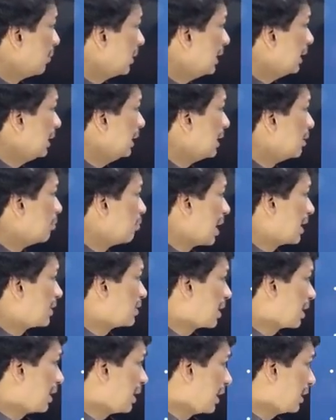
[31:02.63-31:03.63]
particularly in
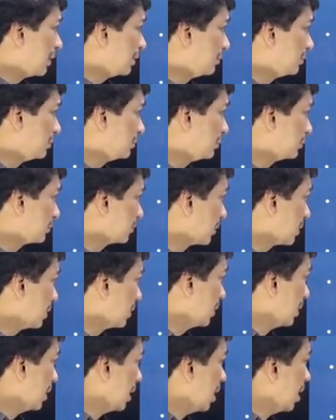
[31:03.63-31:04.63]
bright sunlight.
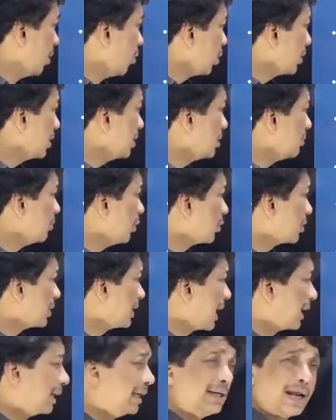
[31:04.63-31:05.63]
What is the
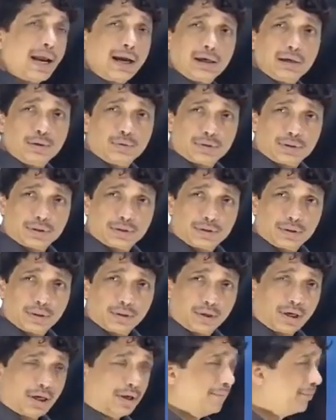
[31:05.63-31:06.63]
most likely diagnosis?
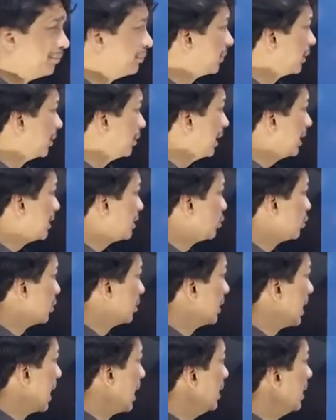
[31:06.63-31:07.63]
Okay, so let's
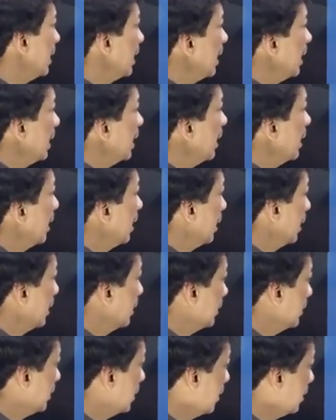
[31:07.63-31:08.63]
look at that.
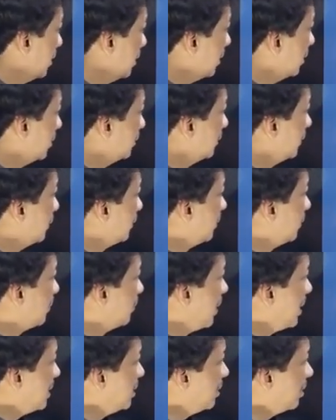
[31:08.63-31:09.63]
The
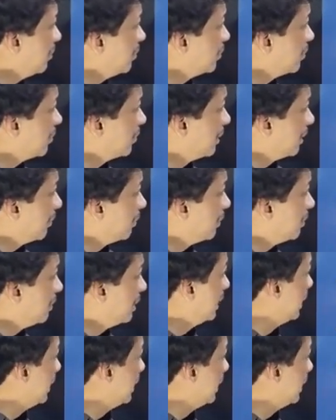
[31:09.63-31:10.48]
patient comes over inability